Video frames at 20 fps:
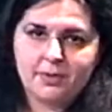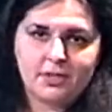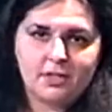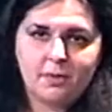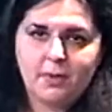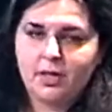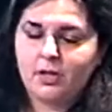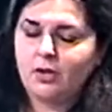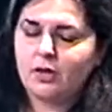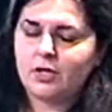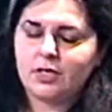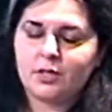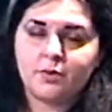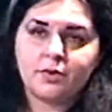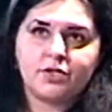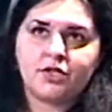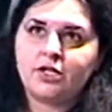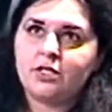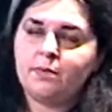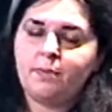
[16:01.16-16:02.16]
to be God. It
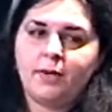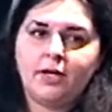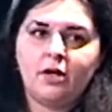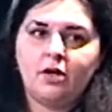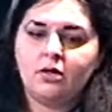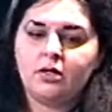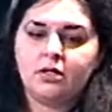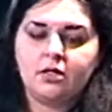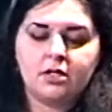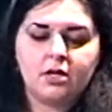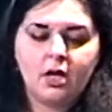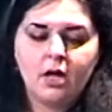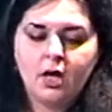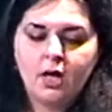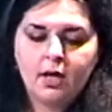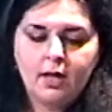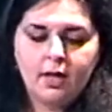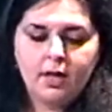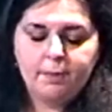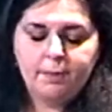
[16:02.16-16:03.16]
was just beyond
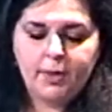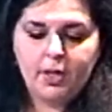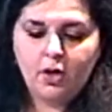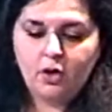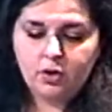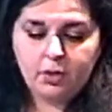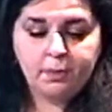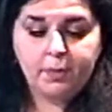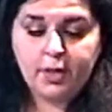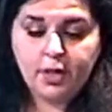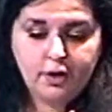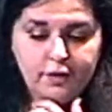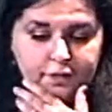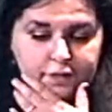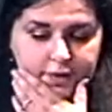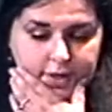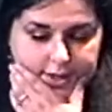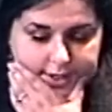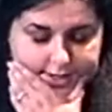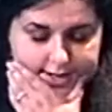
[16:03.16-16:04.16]

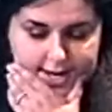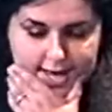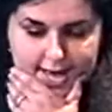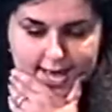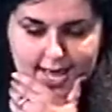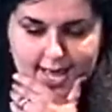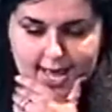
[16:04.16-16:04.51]
perfect.